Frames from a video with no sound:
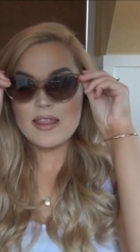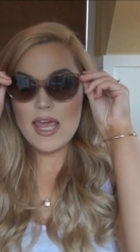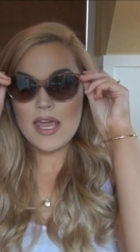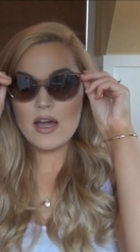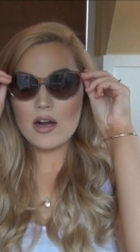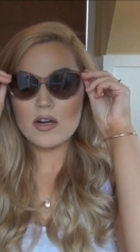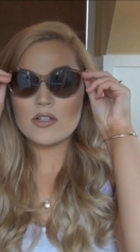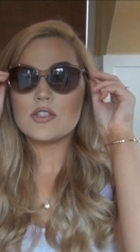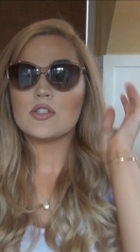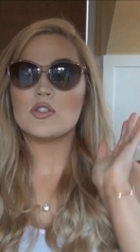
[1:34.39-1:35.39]
They
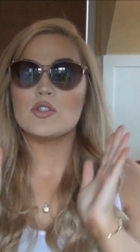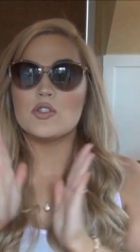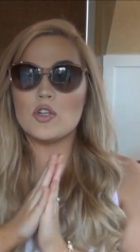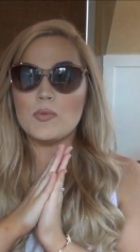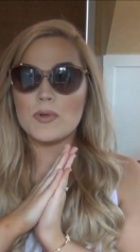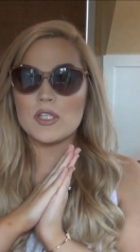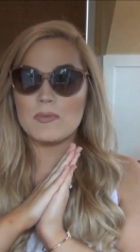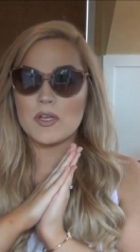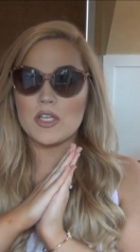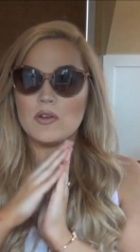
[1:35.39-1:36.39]
are super
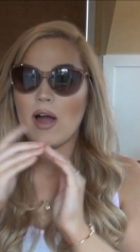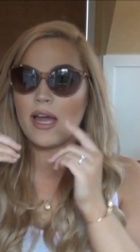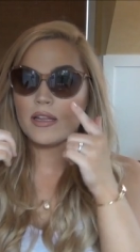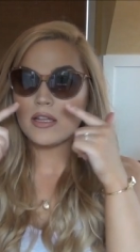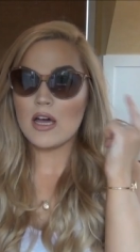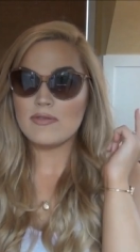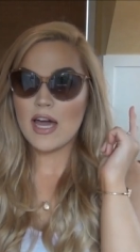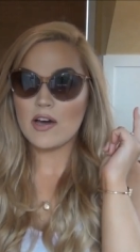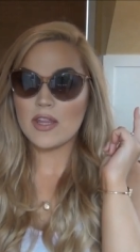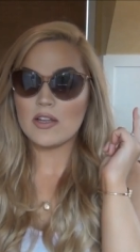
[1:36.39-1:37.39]
duper cute. I love
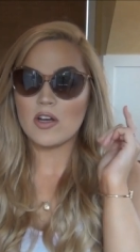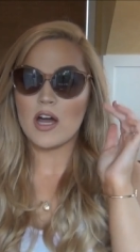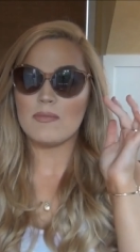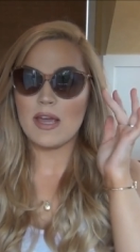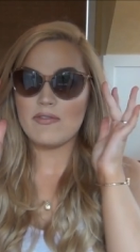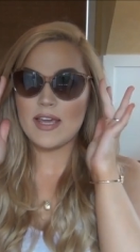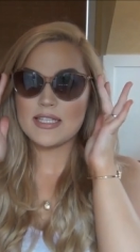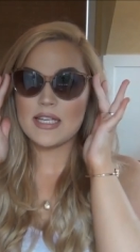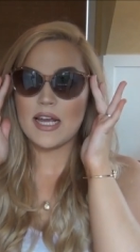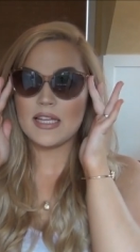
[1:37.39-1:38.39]
how they look on my
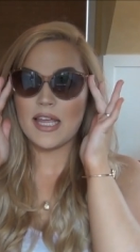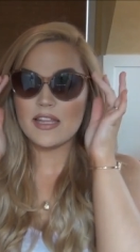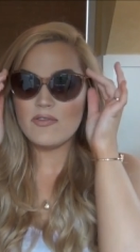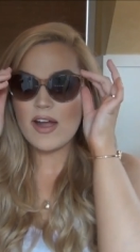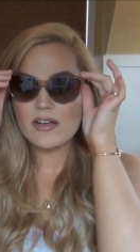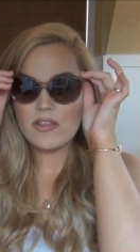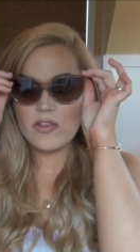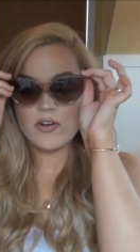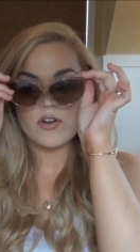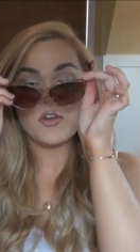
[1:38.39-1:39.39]
face, and I like the fact that
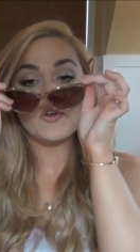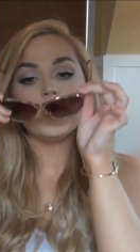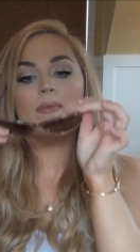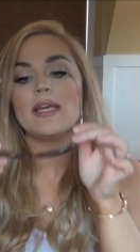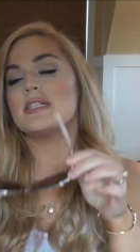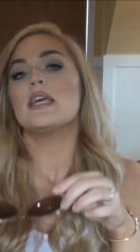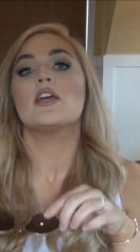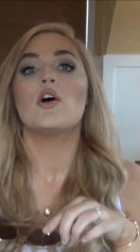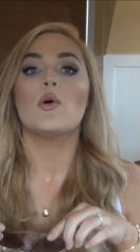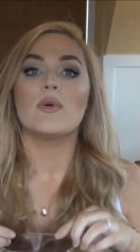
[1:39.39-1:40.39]
they're nude because they
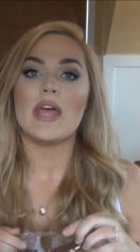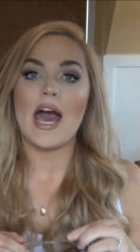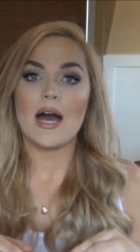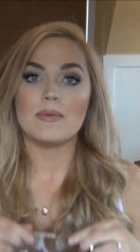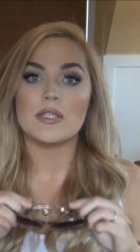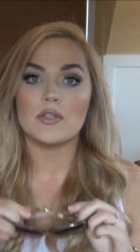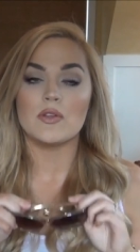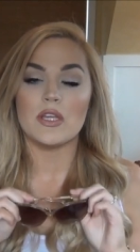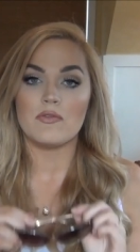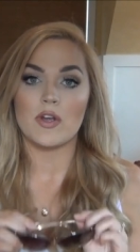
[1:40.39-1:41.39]
go with
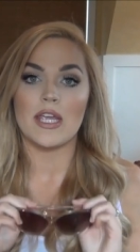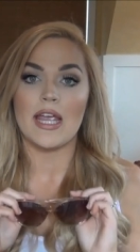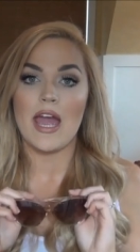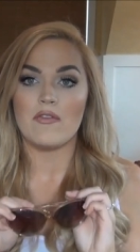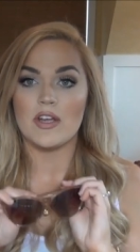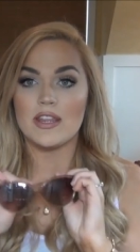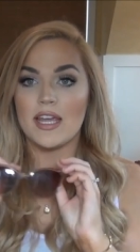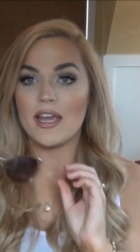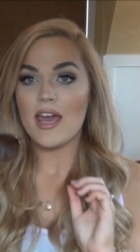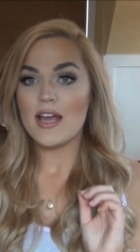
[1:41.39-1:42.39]
absolutely freaking
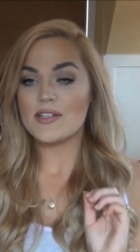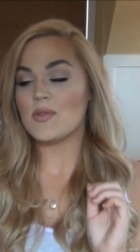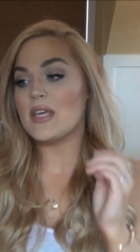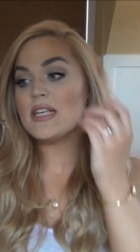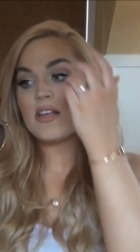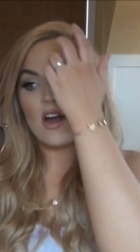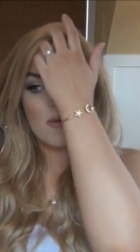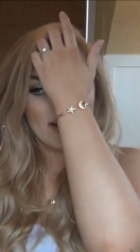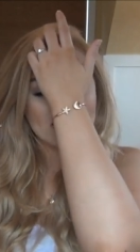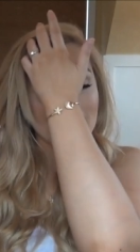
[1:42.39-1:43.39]
everything. So these are
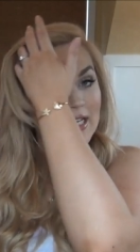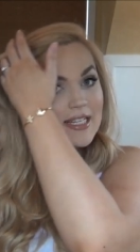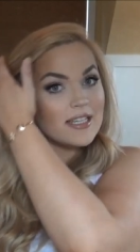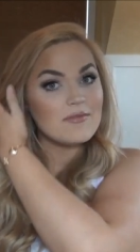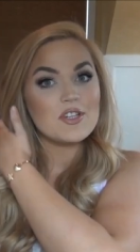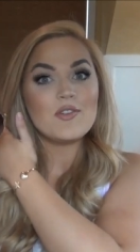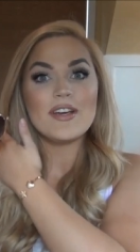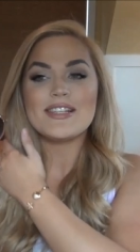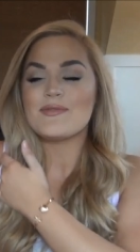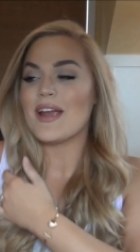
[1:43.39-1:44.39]
my sunnies of
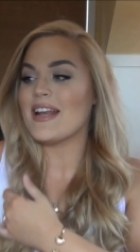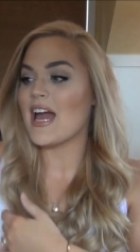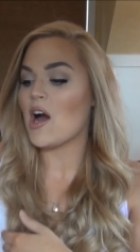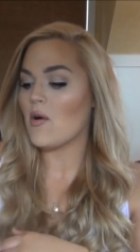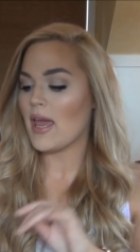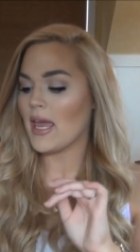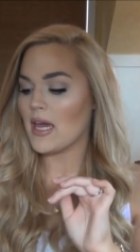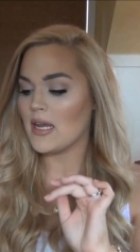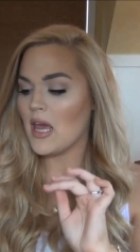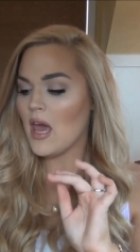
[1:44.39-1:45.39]
choice right now,
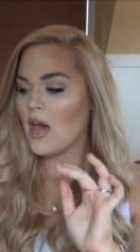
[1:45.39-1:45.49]
and